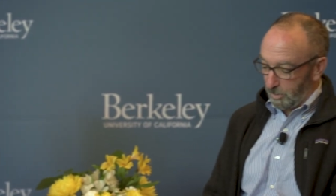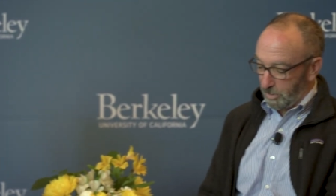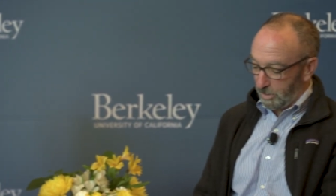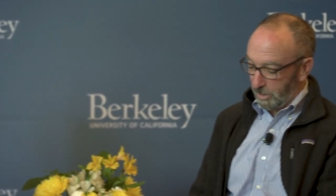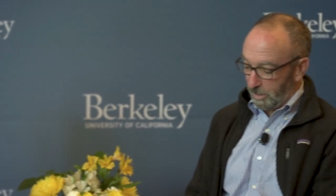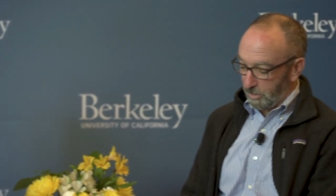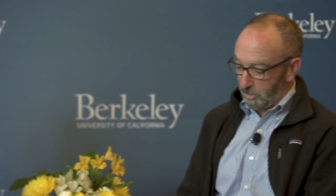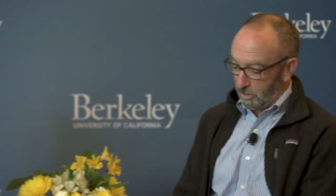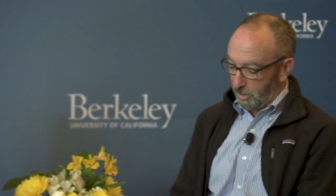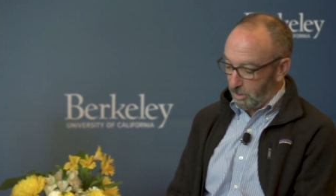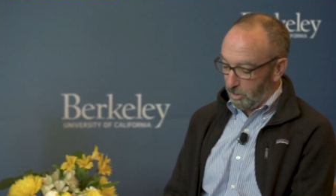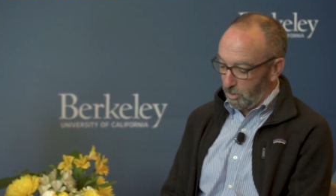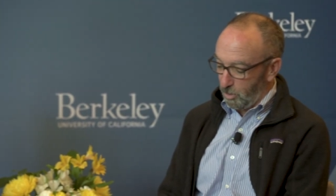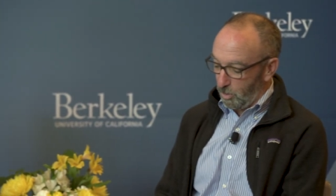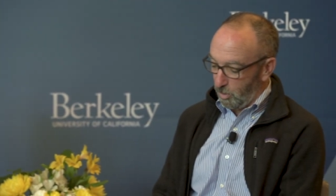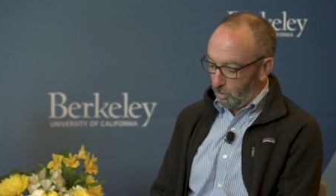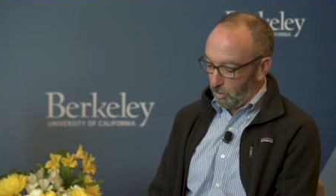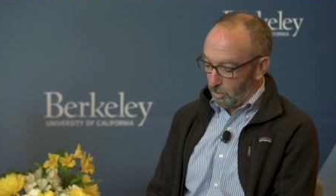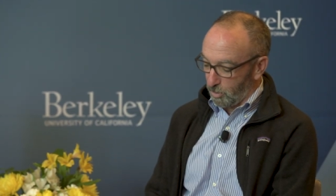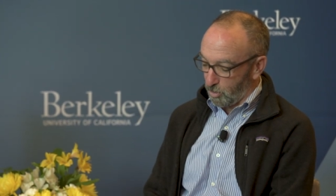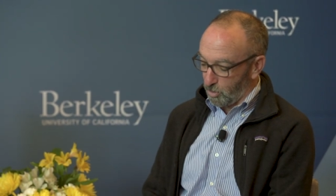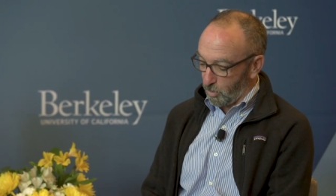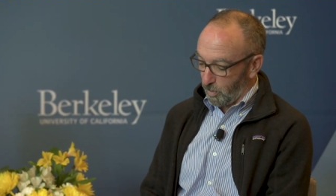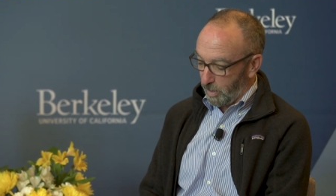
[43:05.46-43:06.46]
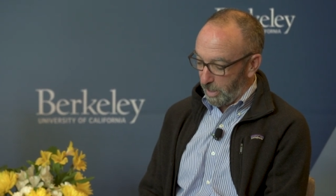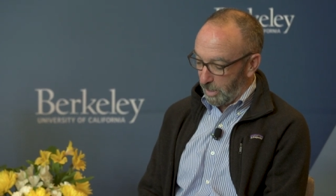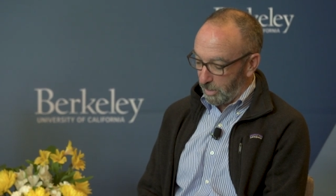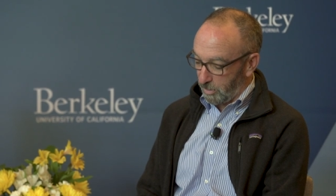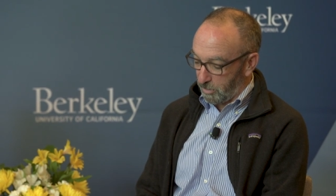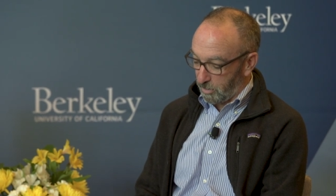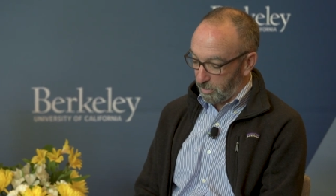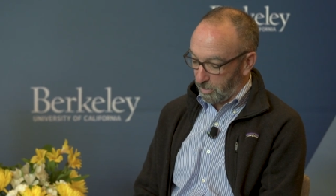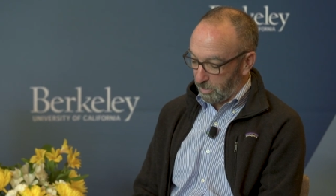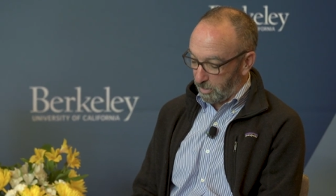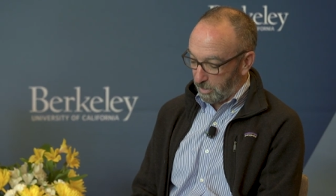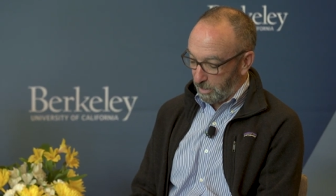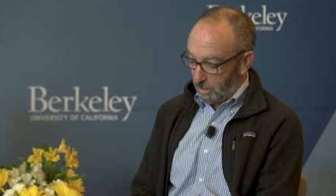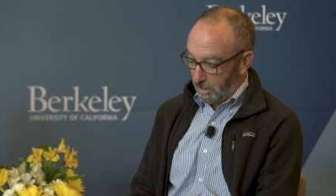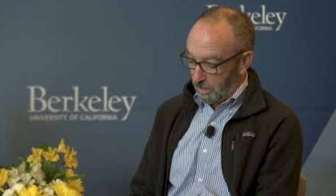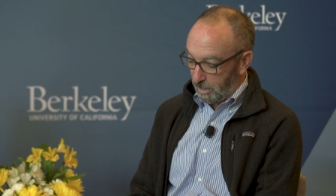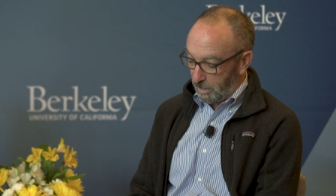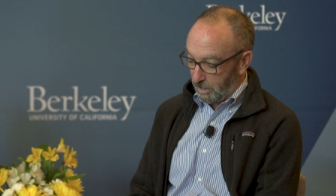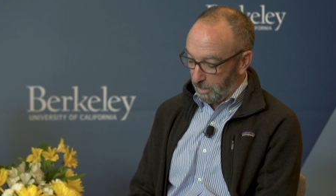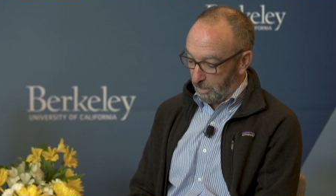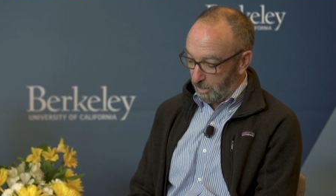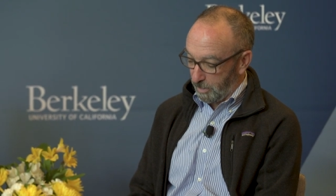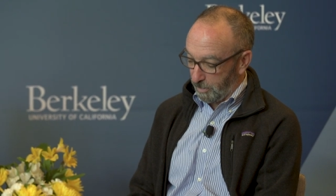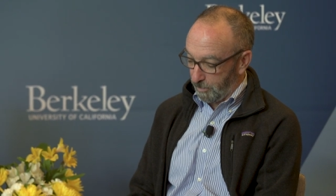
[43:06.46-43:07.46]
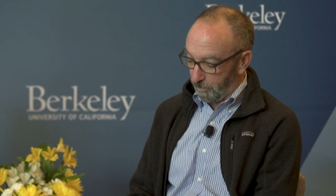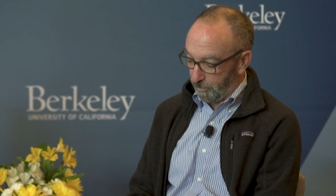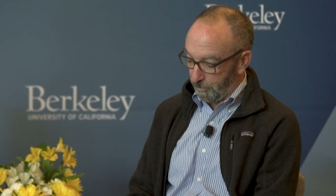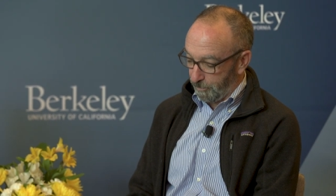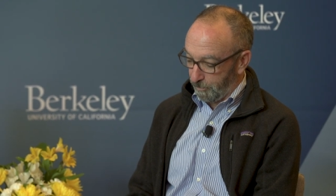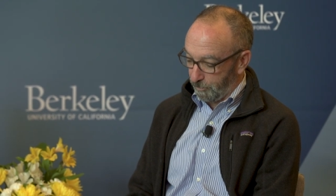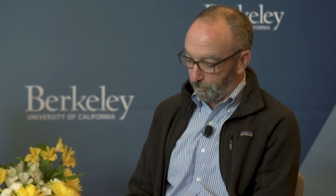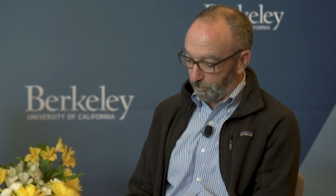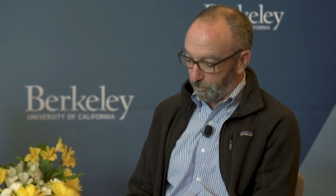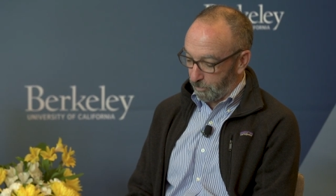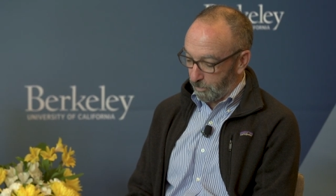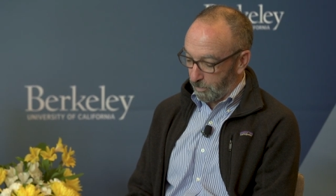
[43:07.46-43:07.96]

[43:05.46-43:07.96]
it says, can you address um,